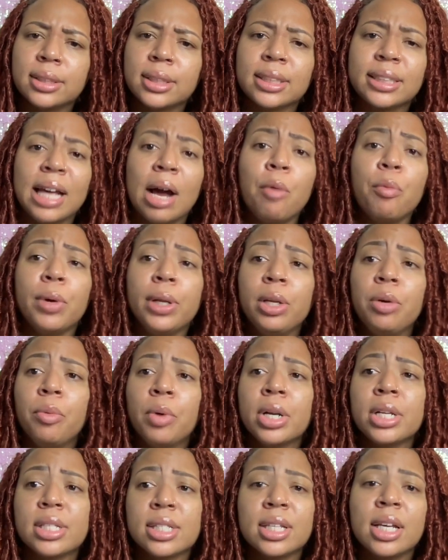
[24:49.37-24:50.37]
Because I really
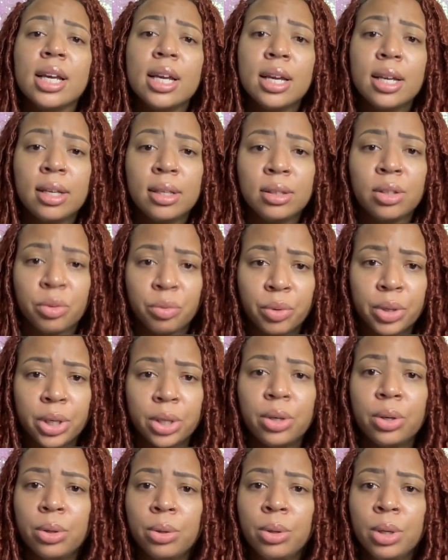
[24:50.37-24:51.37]
want to see the
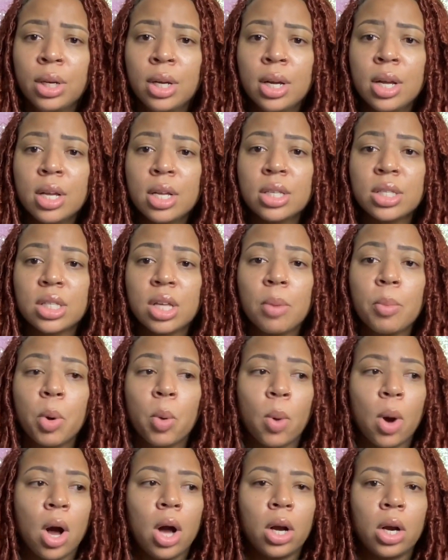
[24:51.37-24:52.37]
real Summer
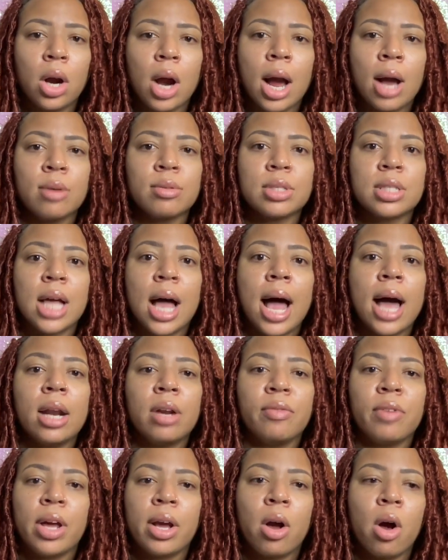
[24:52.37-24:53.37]
Walker outside
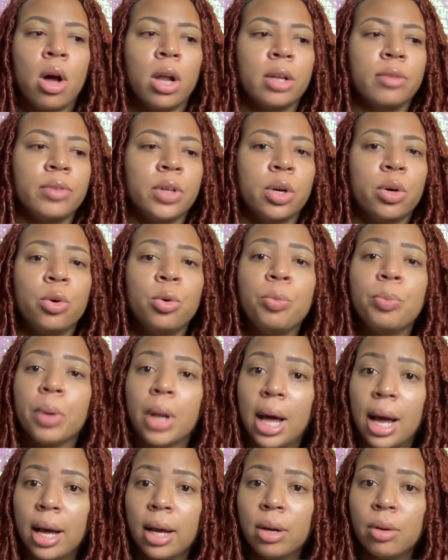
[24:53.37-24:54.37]
of like all of the
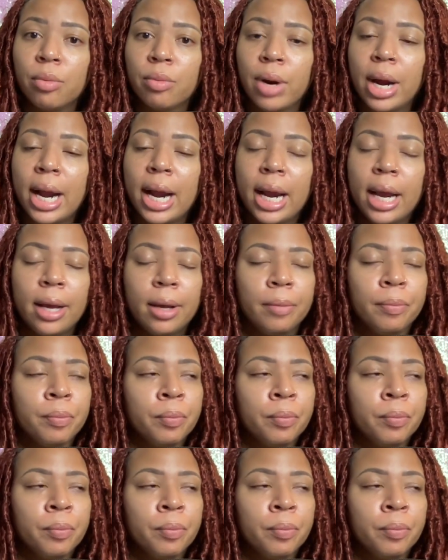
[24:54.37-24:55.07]
hoopla, right?